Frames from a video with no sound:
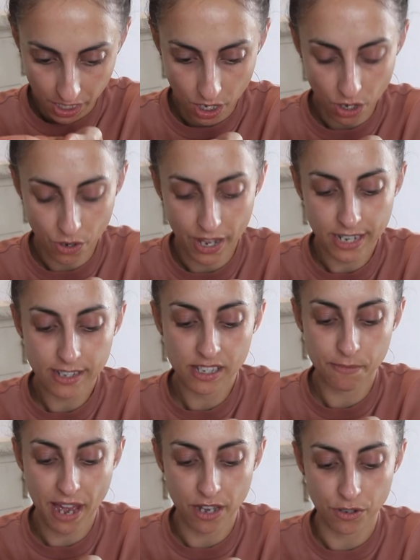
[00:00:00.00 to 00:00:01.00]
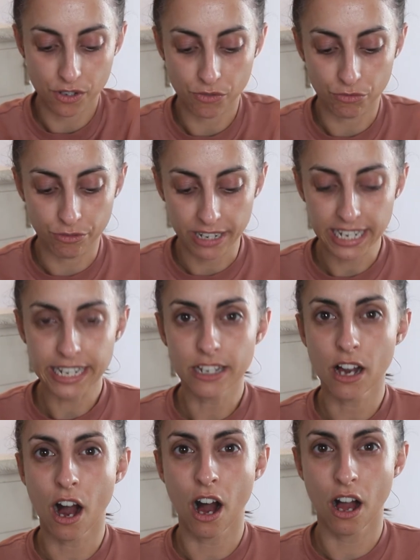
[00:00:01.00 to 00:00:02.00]
Oh, that smells really
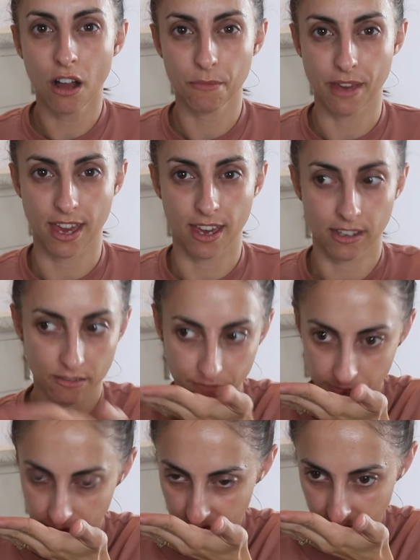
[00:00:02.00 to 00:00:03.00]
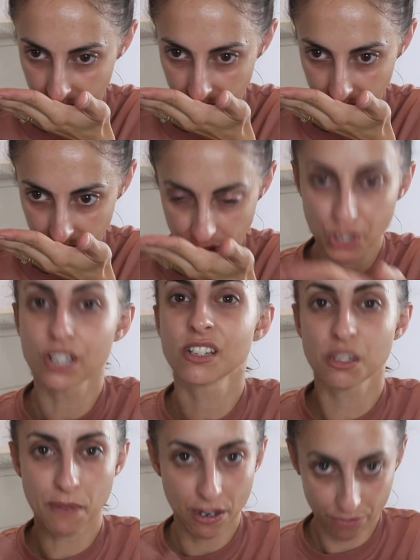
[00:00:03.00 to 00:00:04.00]
calming. You can
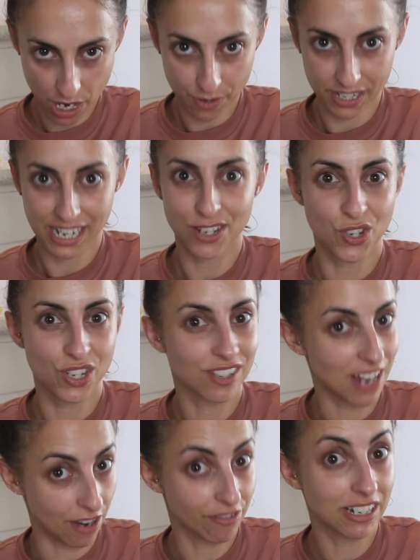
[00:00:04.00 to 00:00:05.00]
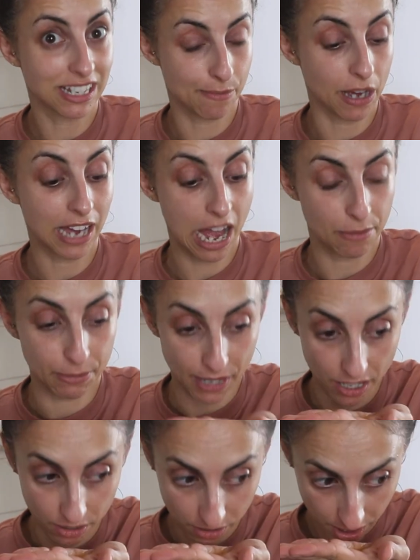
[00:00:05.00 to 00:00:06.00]
smell rose in it. You could definitely smell
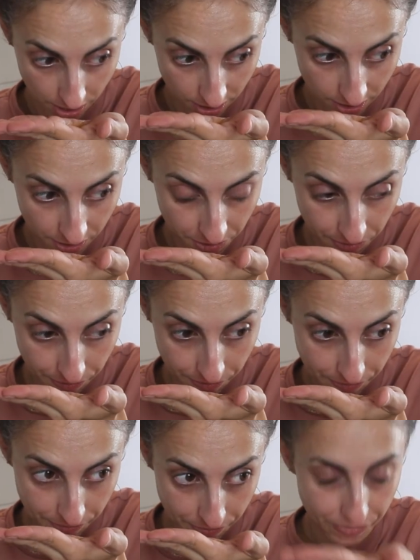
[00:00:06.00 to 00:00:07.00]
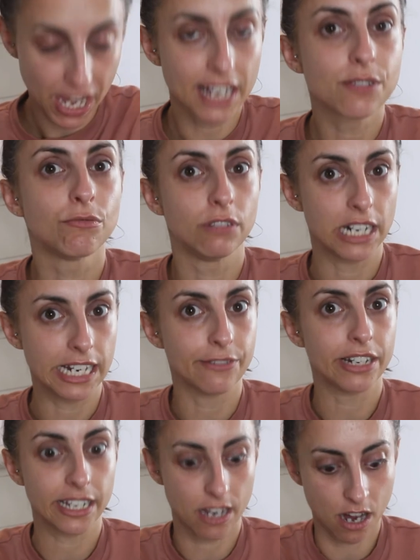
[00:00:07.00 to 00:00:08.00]
chamomile. That's really,
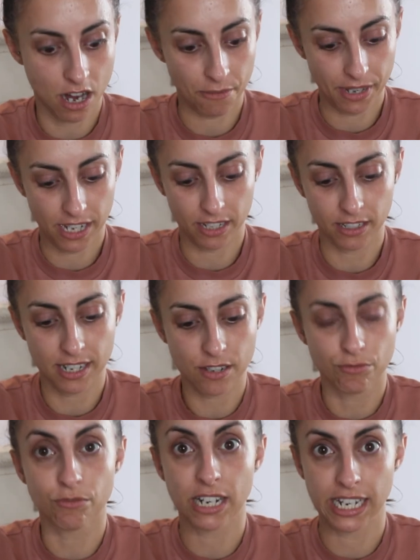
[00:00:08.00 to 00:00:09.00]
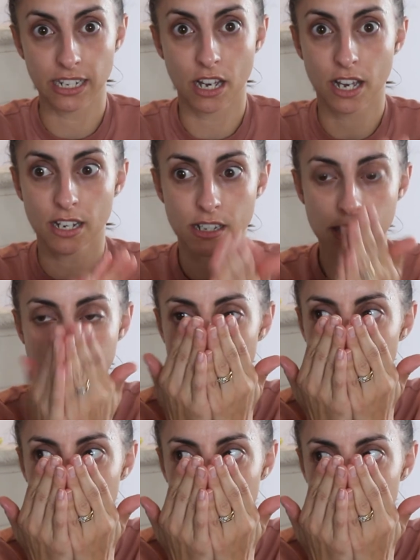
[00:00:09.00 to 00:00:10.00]
really calming. That's really nice.
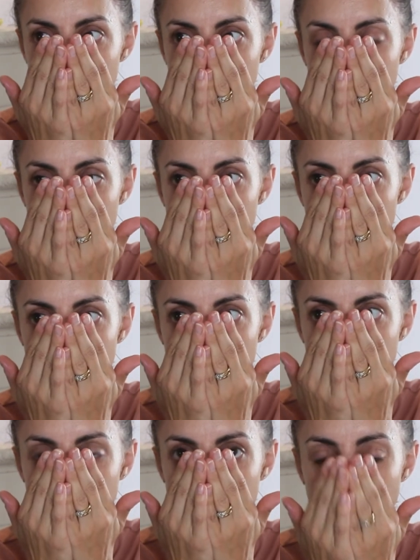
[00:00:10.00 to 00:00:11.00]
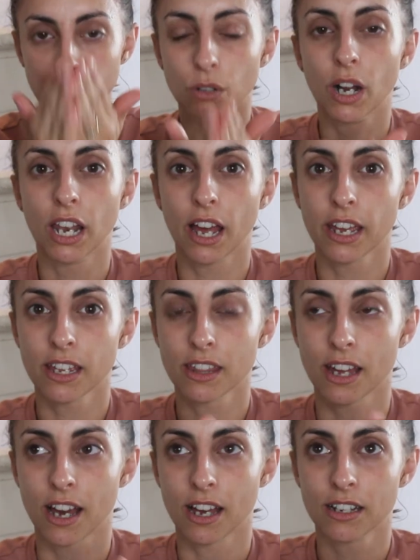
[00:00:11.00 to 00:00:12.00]
Oh, I like
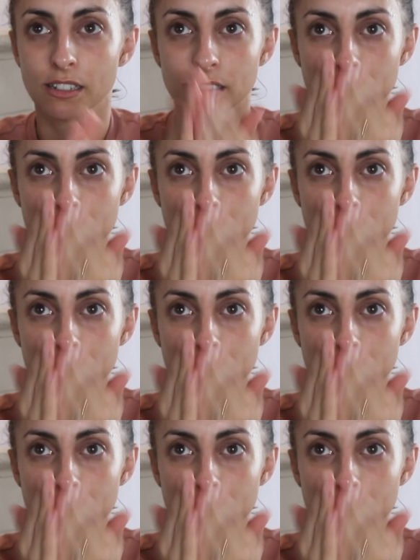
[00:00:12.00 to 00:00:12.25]
that.